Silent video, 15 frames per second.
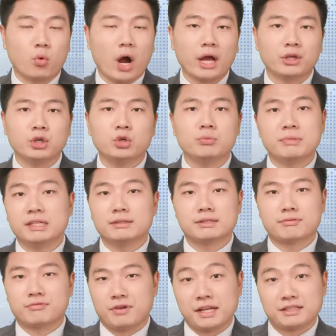Huayu
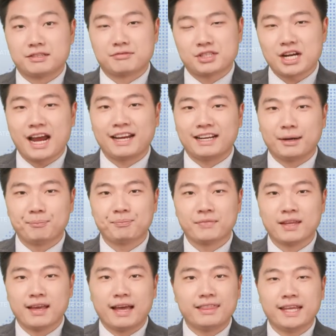means friends of China.
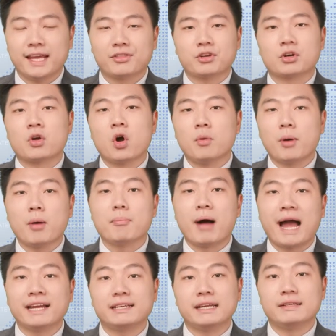And they get their cobalt
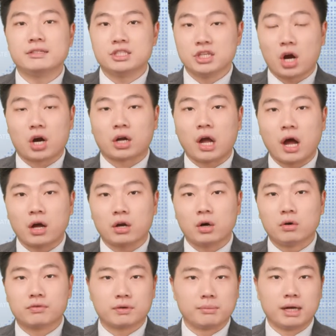mined in DR
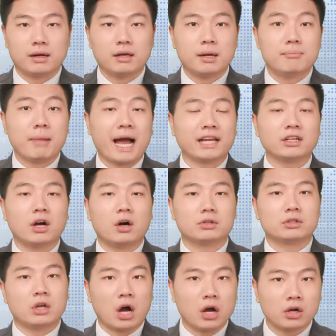Congo from a mine
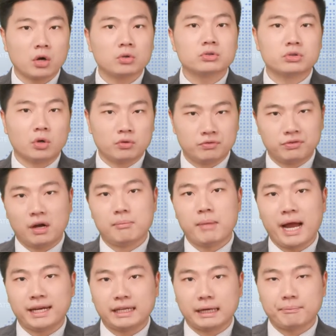called Congo Dongfang
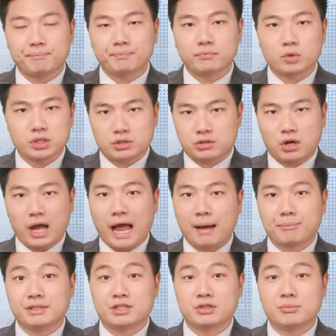Mining, which
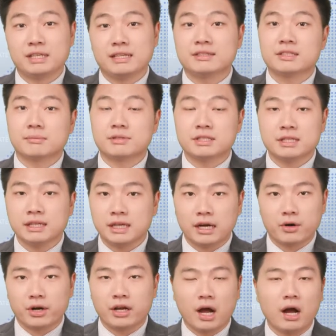happens to be a
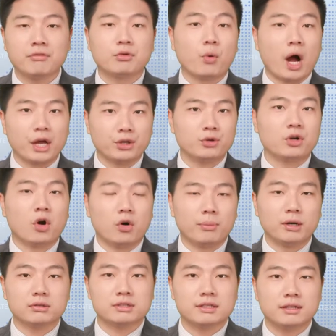subsidiary of Huayu
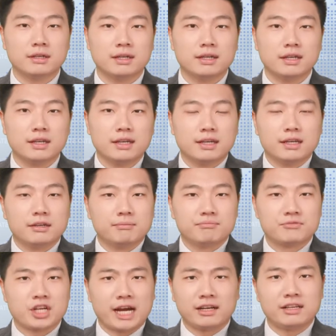Cobalt.
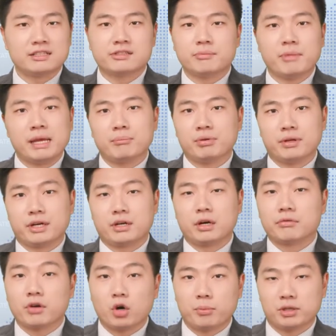China is the main player
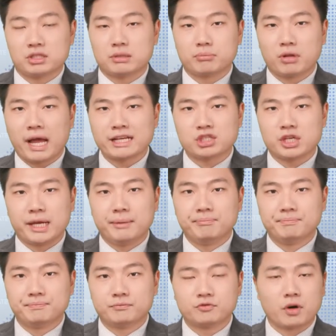of cobalt supply chain,
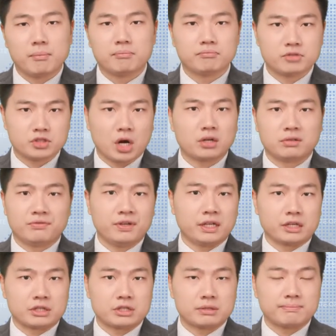from start to
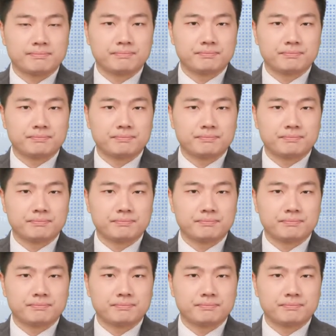finish.